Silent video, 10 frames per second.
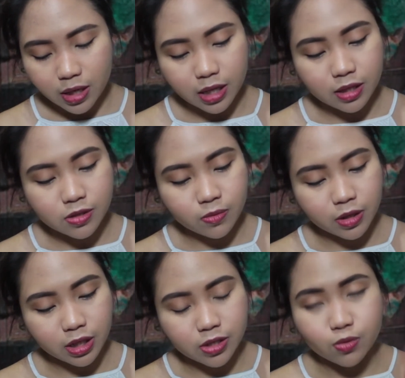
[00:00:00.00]
And this
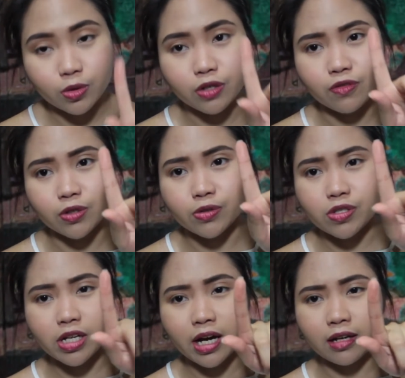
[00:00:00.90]
one is one of
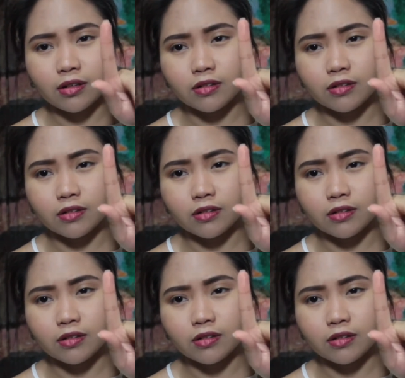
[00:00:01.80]
those kind